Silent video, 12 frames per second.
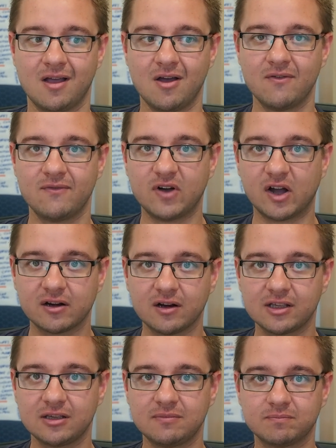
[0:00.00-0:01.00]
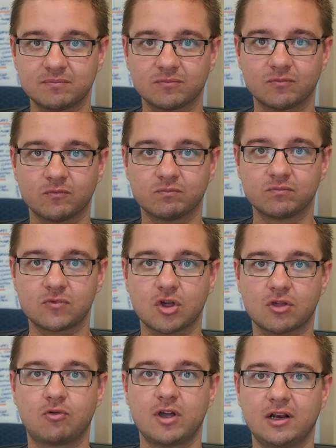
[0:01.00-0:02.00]
Finally,
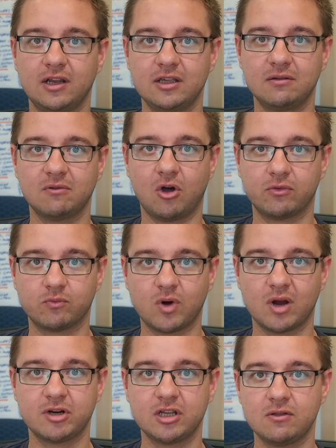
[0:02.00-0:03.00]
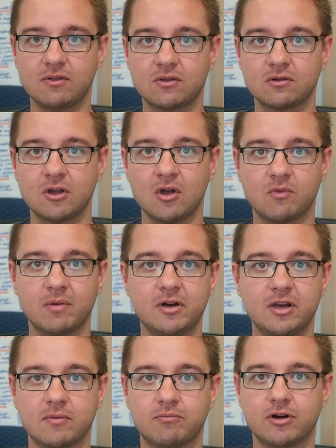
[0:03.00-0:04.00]
just quickly on remedies.
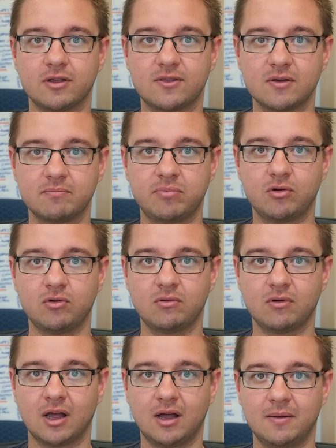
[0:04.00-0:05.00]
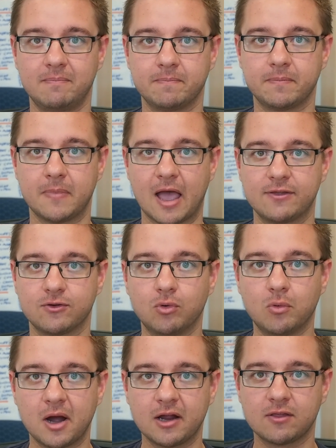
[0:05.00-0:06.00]
Remedies are pretty simple. As
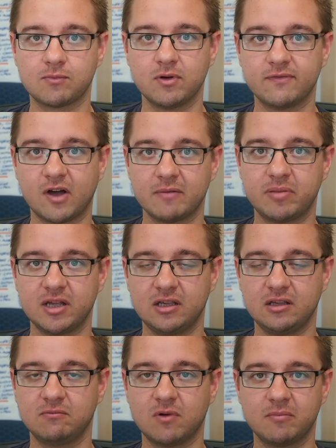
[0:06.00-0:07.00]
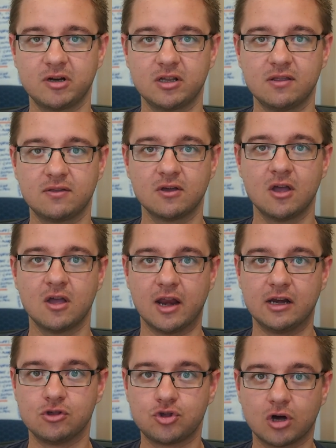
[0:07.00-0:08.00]
always with IP remedies, an
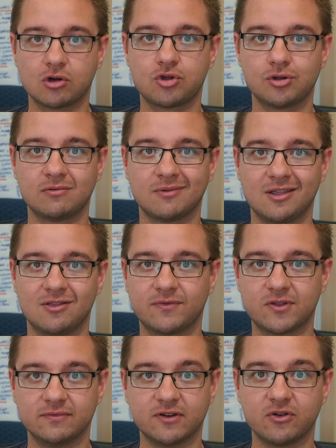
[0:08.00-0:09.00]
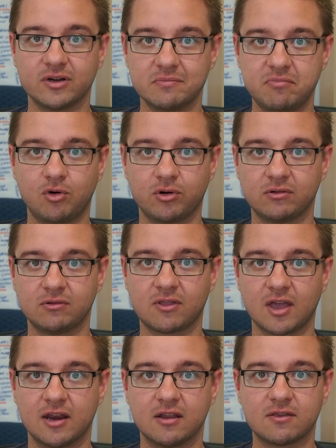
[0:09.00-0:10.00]
injunction is often very important
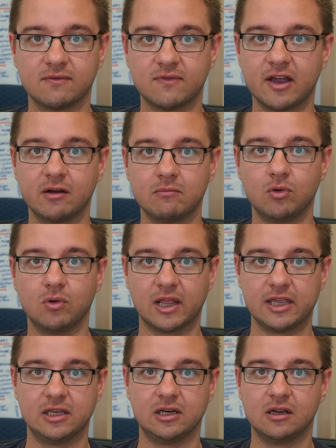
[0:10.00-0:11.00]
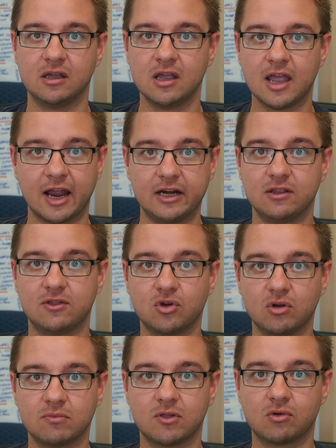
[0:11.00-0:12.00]
and it's available in any
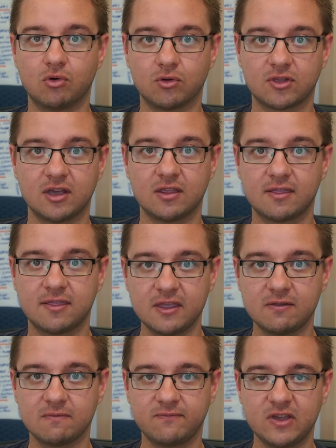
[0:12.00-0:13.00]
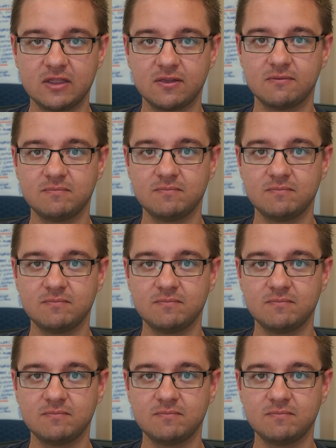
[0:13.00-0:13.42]
terms the court sees fit.